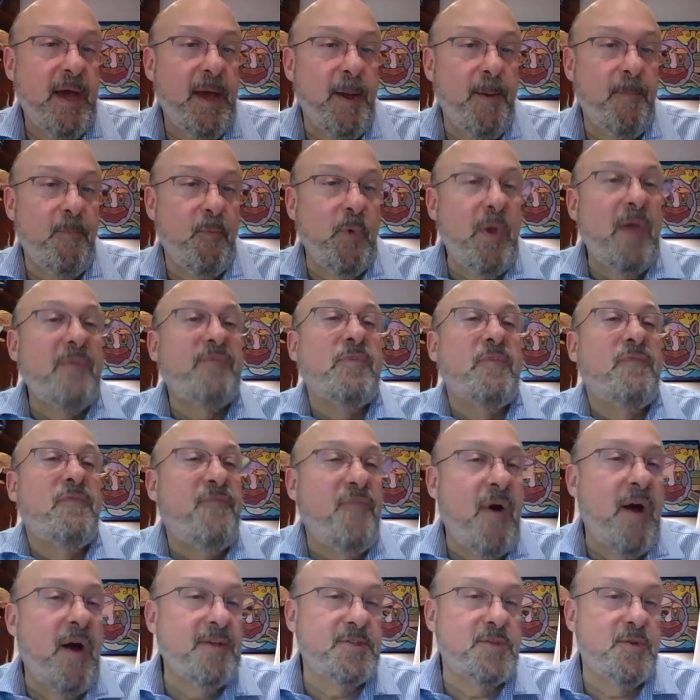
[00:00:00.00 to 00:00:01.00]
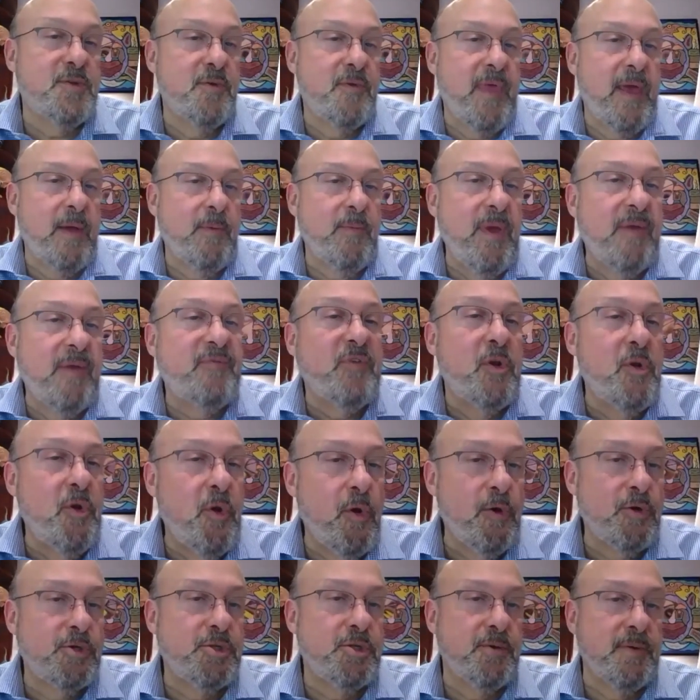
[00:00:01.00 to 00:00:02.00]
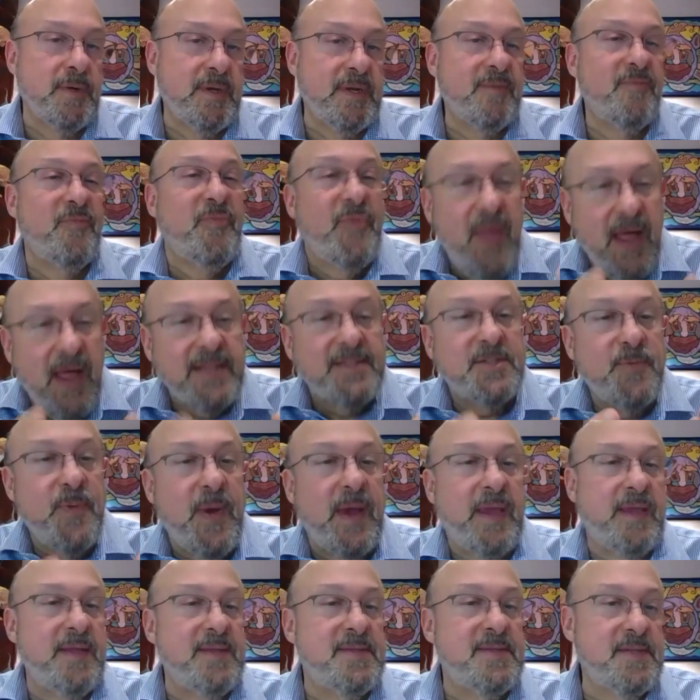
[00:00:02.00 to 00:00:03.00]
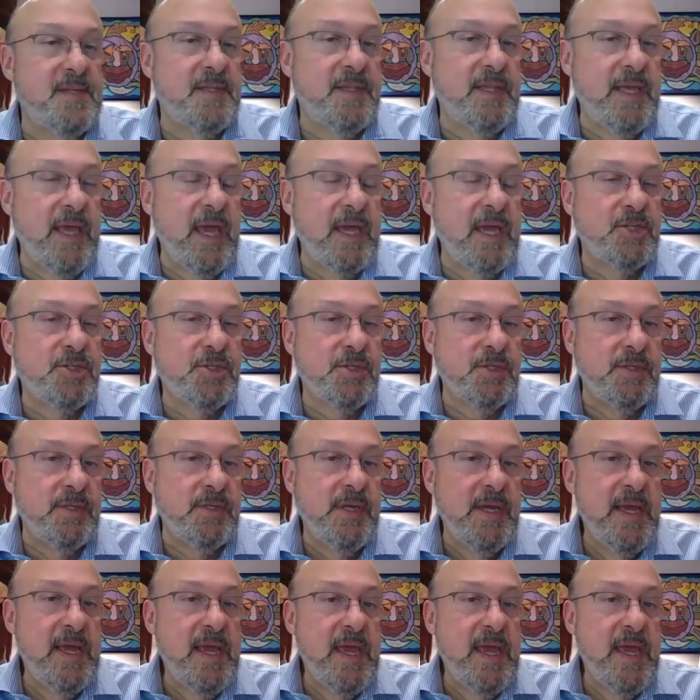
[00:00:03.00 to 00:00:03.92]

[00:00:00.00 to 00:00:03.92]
We have to foster that. We have to nurture it. That's reconciliation.